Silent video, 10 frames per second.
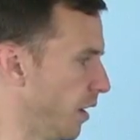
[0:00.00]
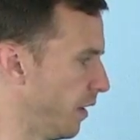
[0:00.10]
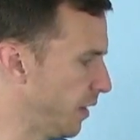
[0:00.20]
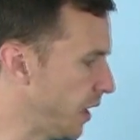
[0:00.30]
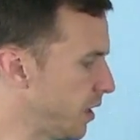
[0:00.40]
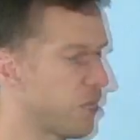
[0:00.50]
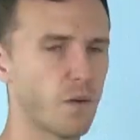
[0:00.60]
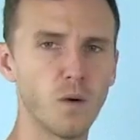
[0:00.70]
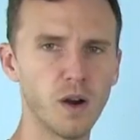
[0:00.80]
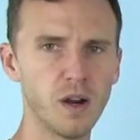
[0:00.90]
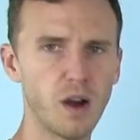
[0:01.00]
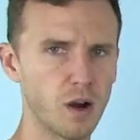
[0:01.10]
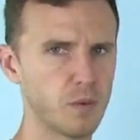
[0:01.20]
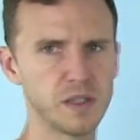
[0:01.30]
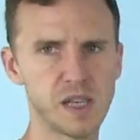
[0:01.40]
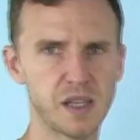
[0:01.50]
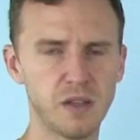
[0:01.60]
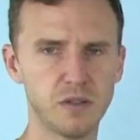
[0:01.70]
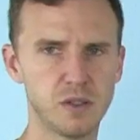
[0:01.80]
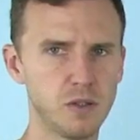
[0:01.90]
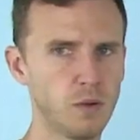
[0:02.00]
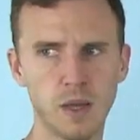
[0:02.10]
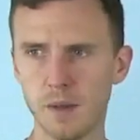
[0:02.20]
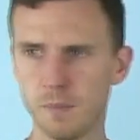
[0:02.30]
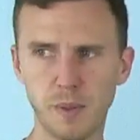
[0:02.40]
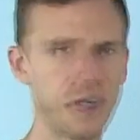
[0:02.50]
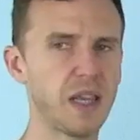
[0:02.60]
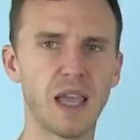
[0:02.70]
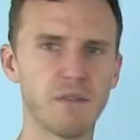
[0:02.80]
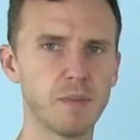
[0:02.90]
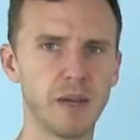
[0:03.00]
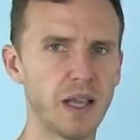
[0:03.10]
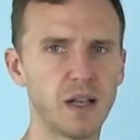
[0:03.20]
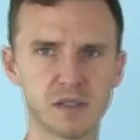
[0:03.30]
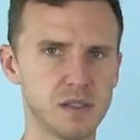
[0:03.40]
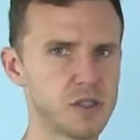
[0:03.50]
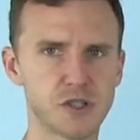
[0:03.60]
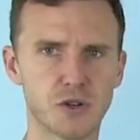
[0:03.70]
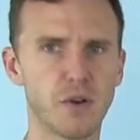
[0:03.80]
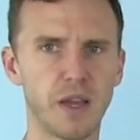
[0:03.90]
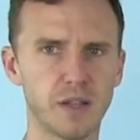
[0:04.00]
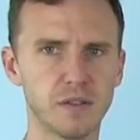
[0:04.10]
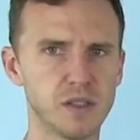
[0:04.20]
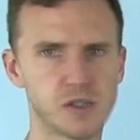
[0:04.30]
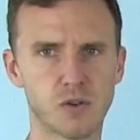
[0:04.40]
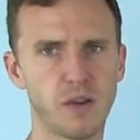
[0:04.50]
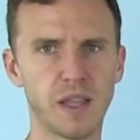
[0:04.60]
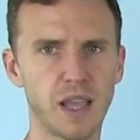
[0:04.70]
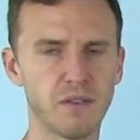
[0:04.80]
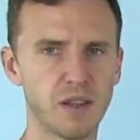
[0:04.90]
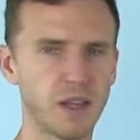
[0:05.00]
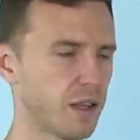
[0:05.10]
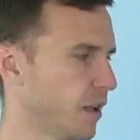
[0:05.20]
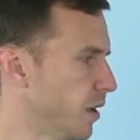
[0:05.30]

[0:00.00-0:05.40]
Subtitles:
These 4 are what take you to beating everybody else and destroying everything.